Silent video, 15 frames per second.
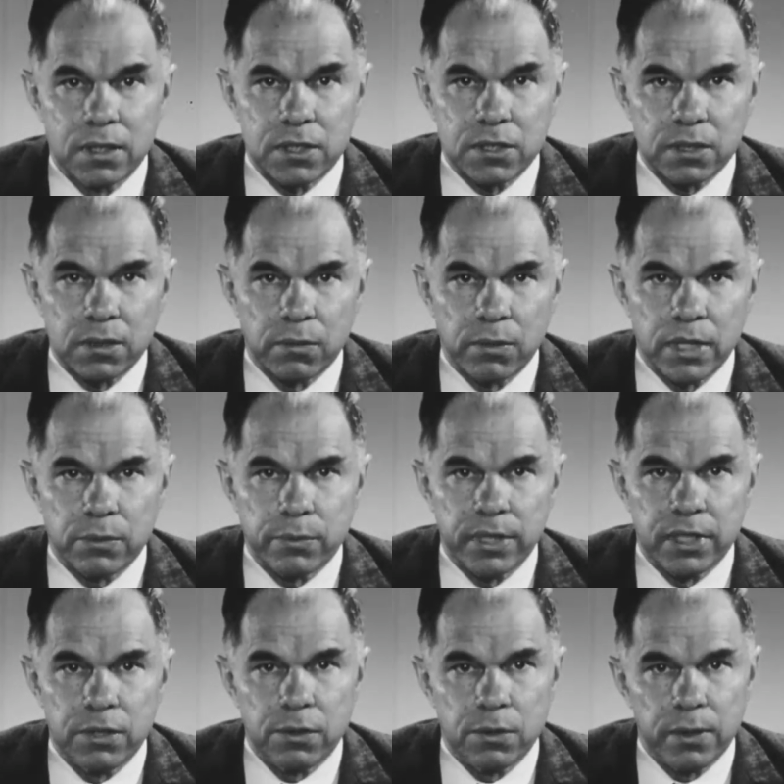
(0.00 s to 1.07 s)
It is
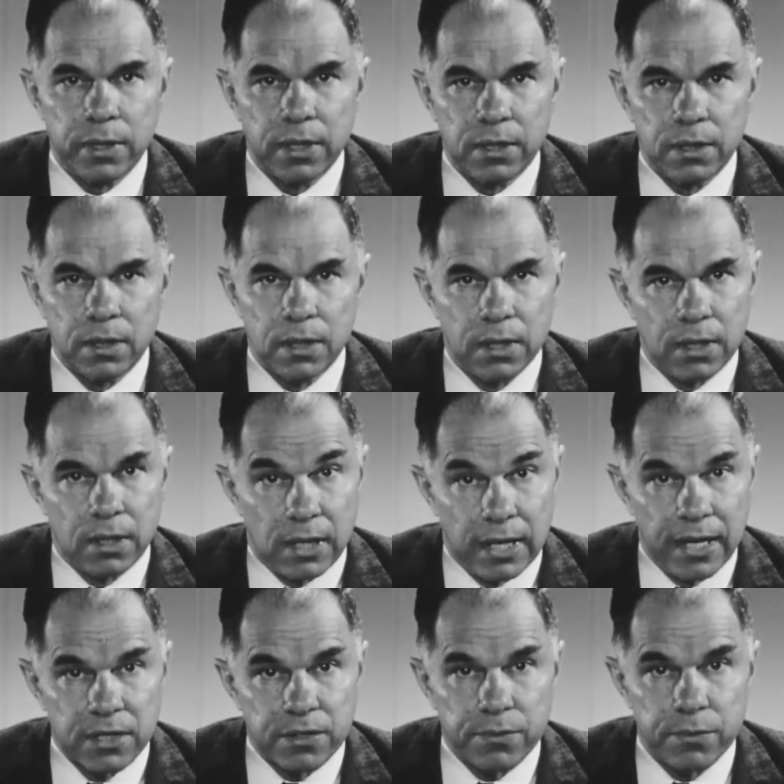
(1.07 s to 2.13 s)
what we do in the
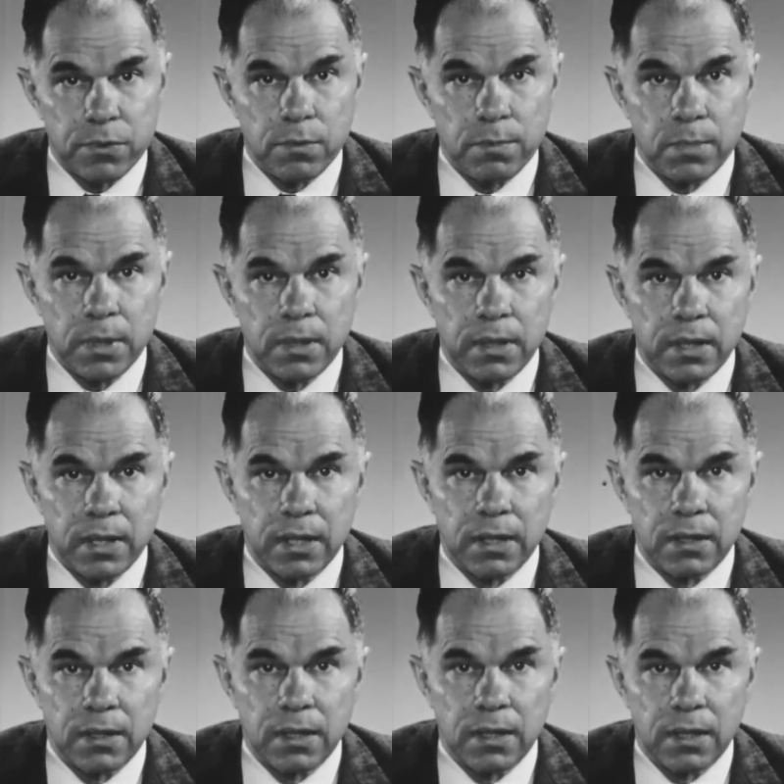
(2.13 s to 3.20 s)
classroom
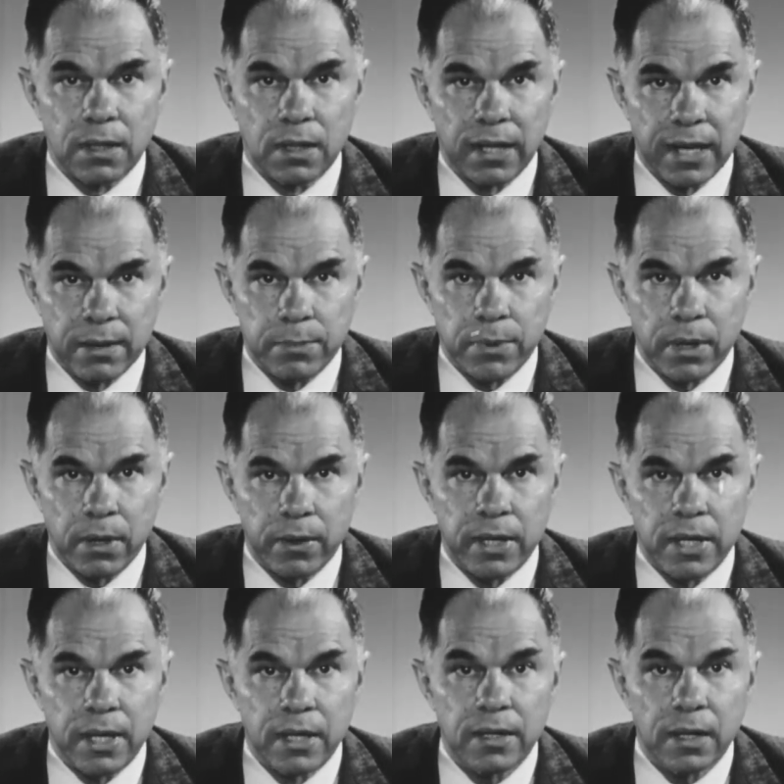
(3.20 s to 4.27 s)
and the
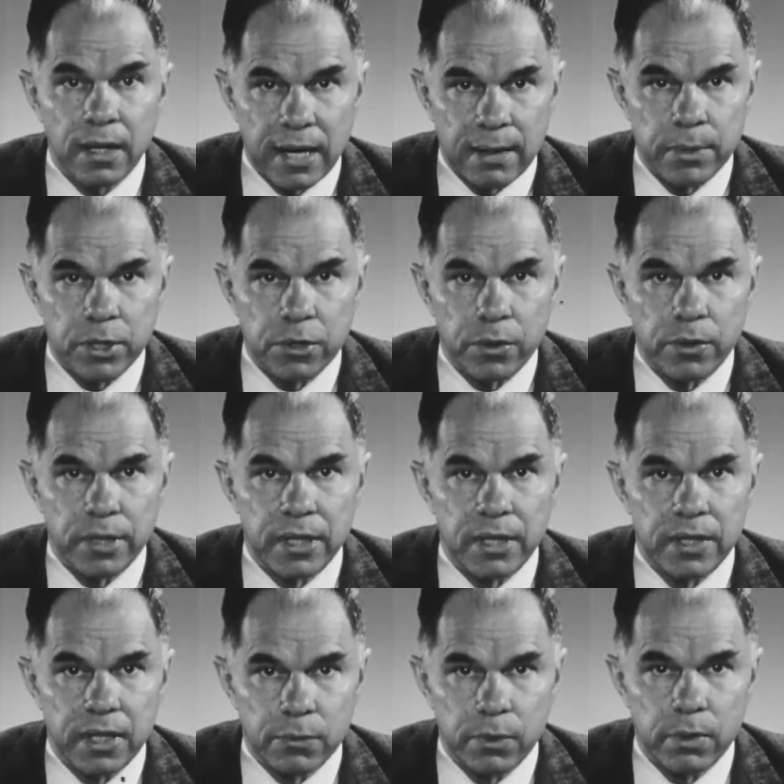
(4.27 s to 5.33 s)
library and the
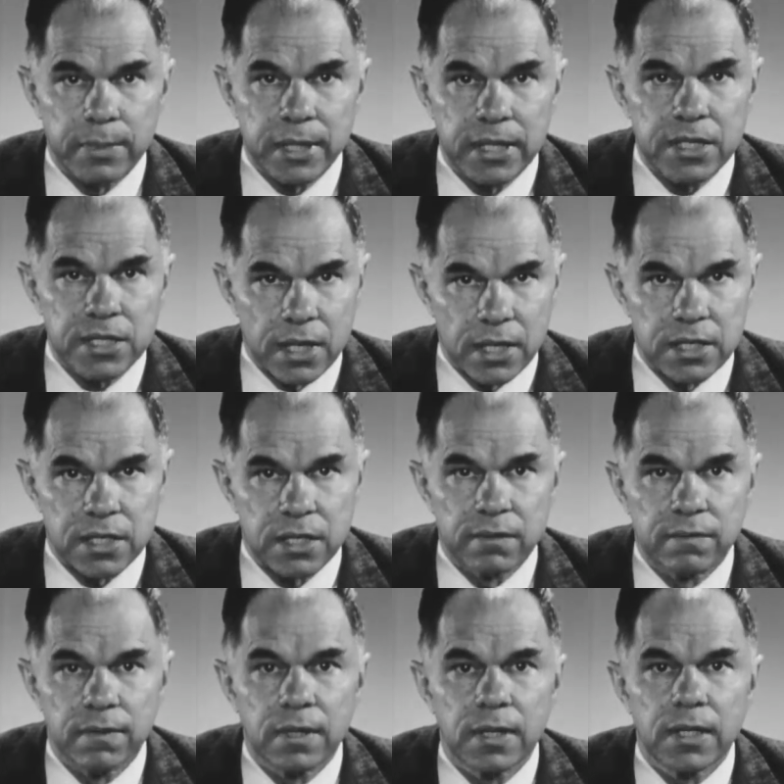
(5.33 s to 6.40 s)
laboratory that will be
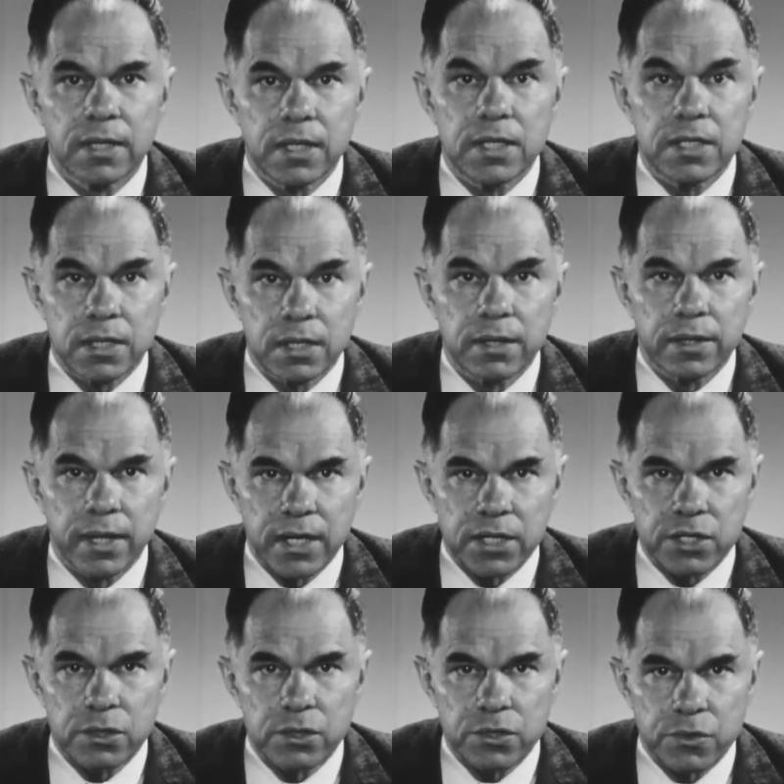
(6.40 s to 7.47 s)
decisive in this
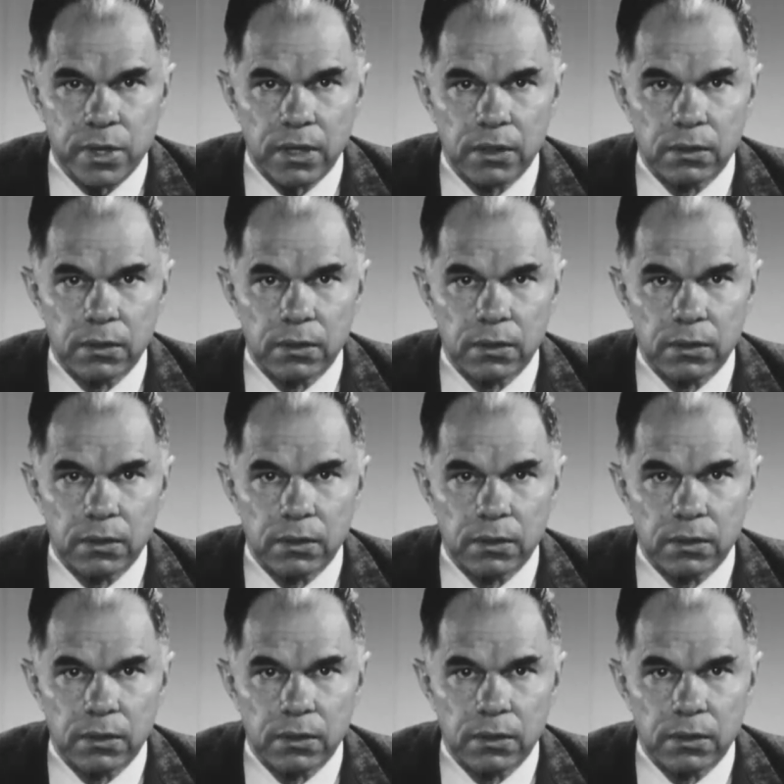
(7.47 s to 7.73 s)
international